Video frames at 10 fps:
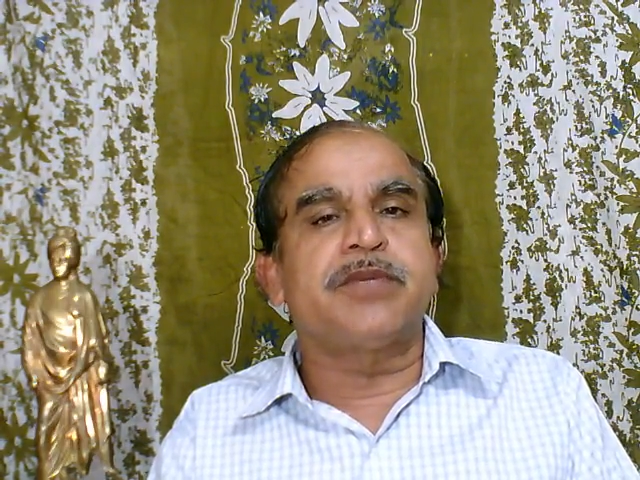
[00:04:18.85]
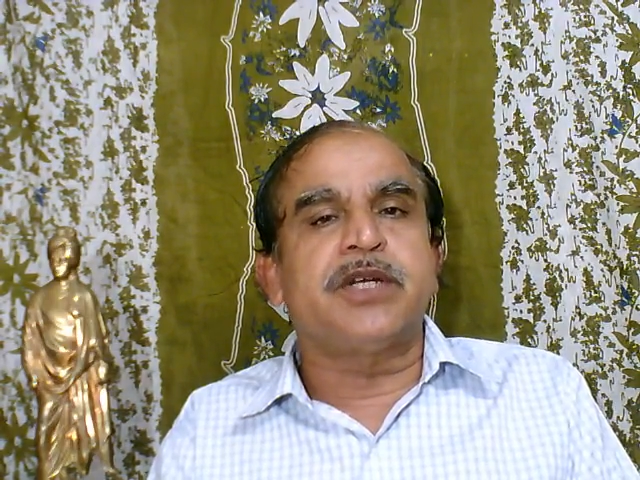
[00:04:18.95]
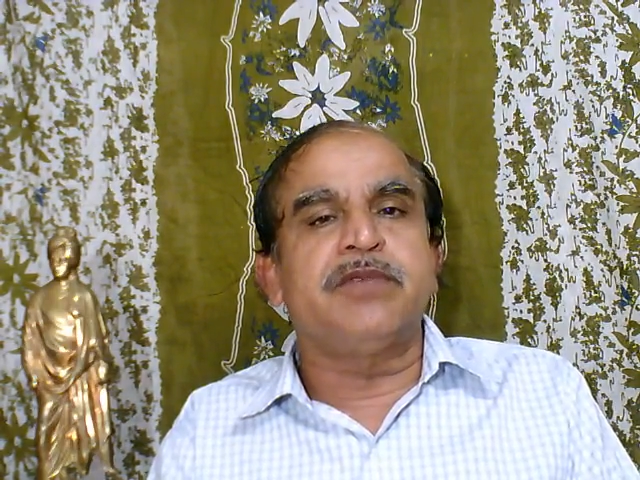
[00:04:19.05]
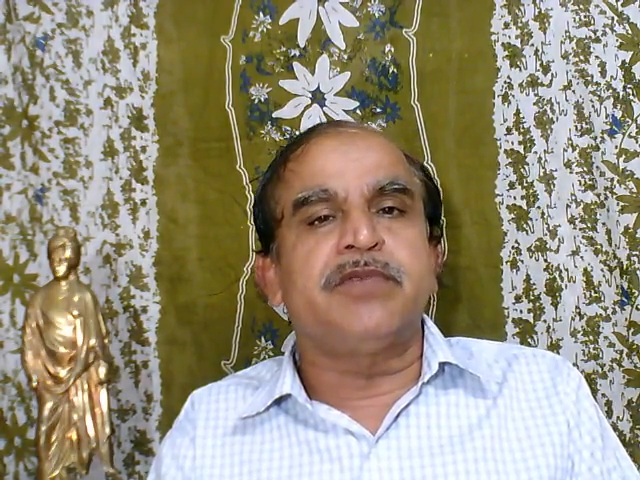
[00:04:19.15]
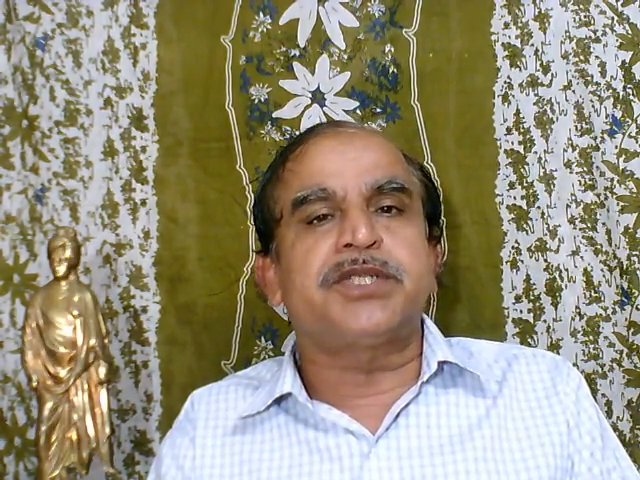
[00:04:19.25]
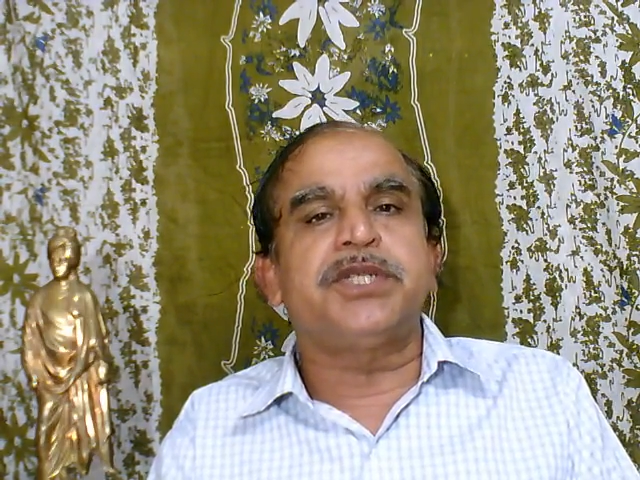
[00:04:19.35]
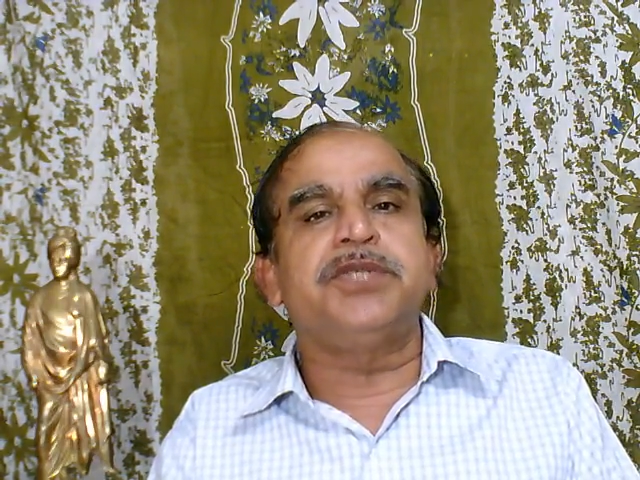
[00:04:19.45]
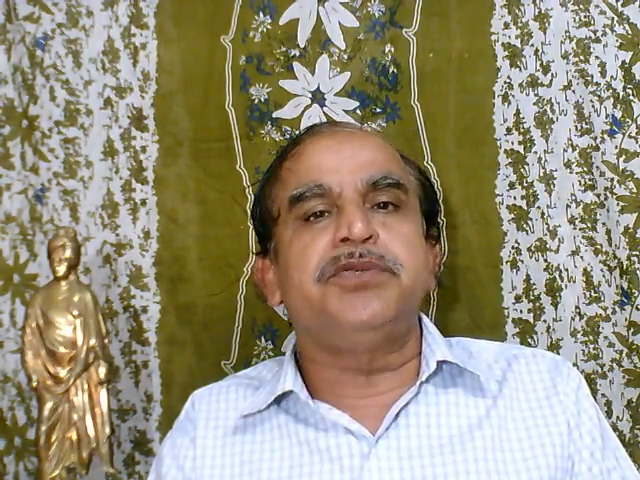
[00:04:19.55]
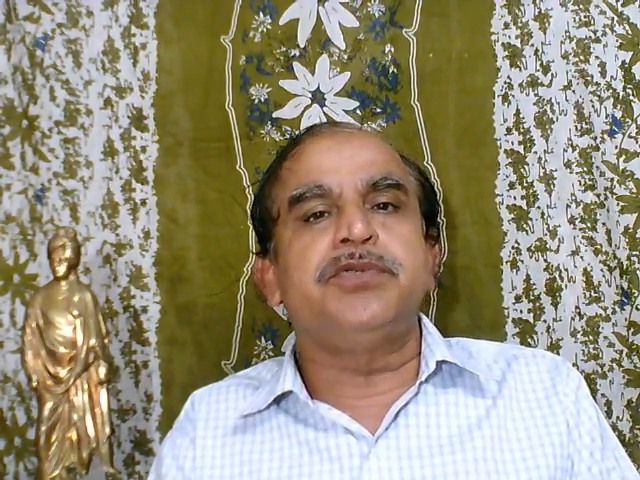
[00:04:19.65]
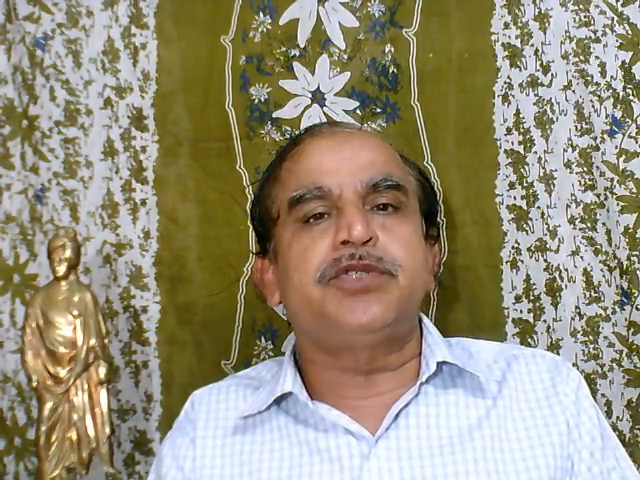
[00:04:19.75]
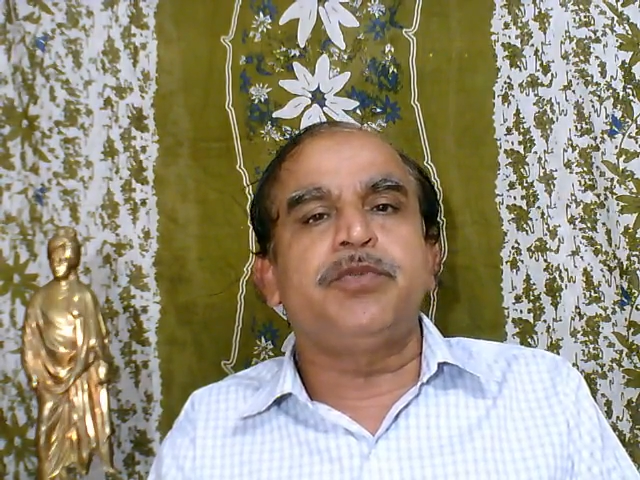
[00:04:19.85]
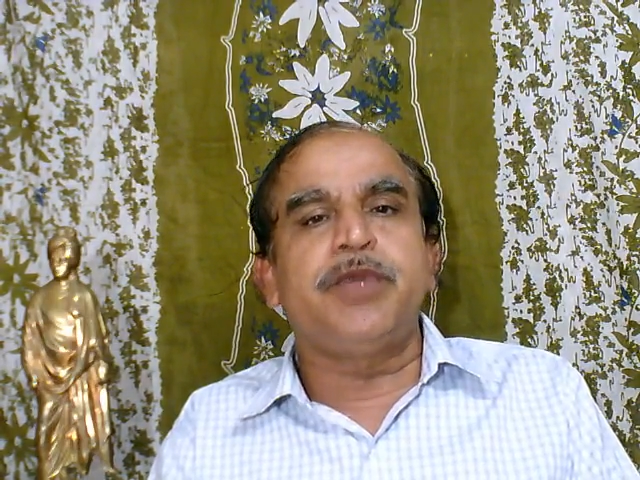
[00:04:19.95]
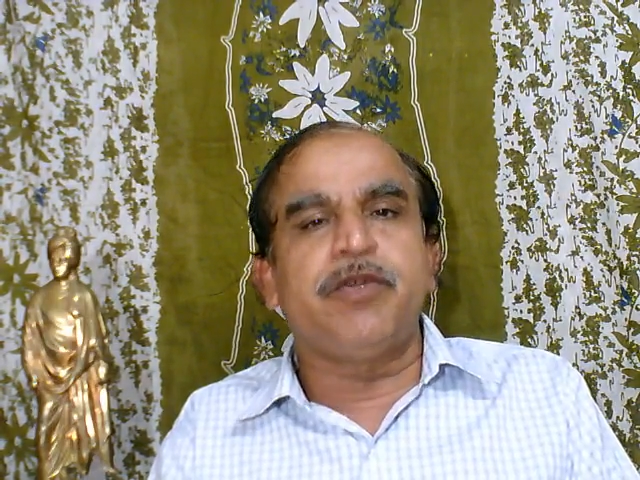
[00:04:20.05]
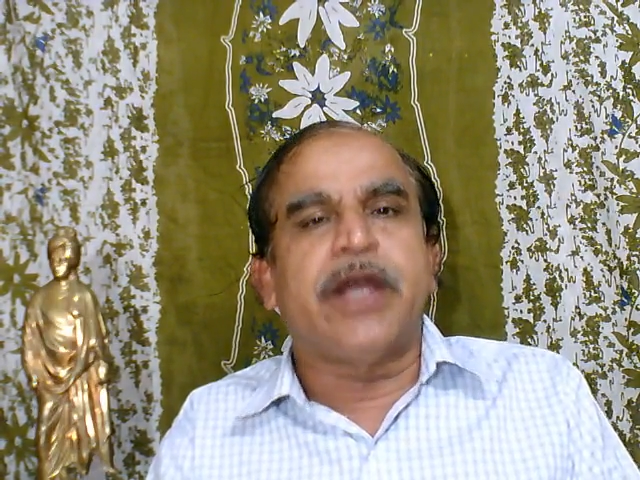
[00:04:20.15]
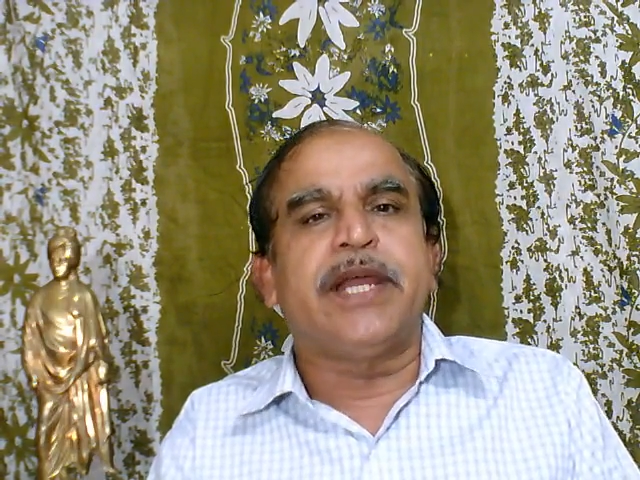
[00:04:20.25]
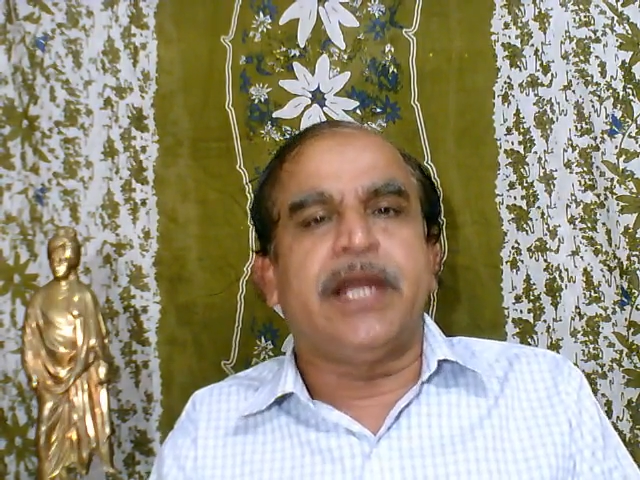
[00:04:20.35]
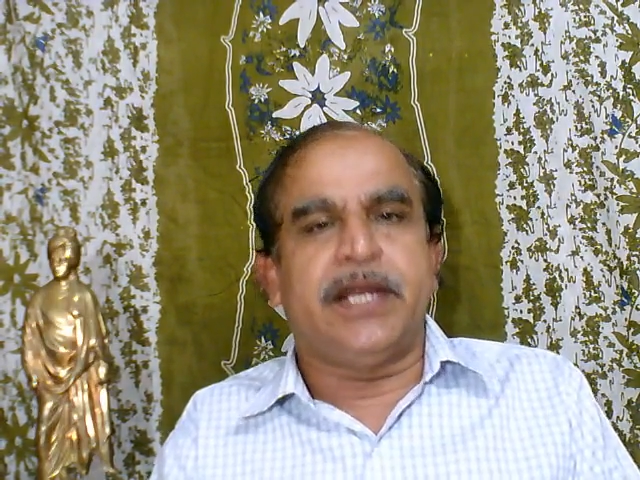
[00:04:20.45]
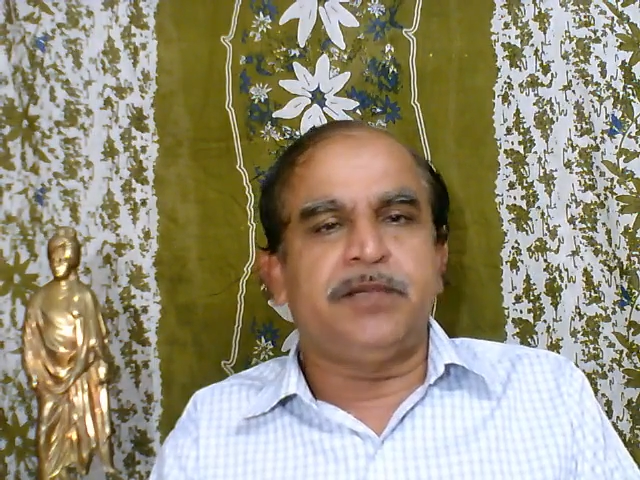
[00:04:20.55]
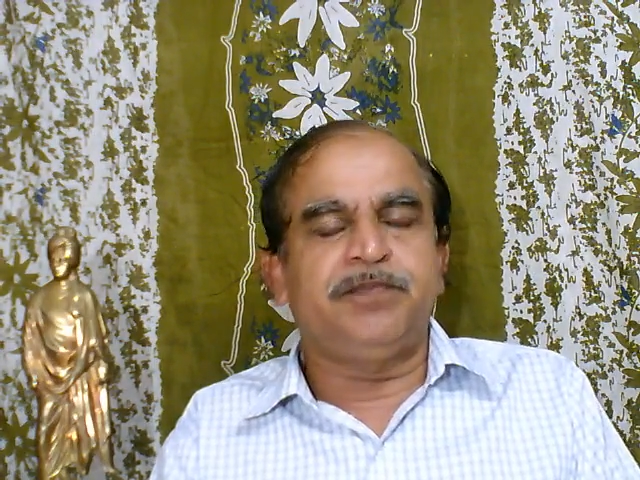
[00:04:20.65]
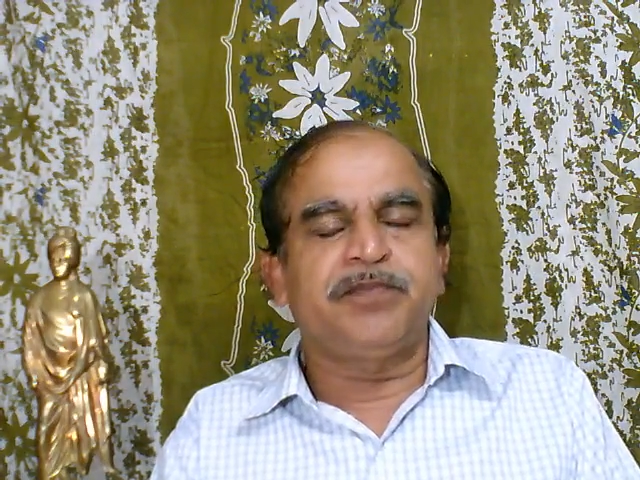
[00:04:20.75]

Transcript: conversion used to be violent.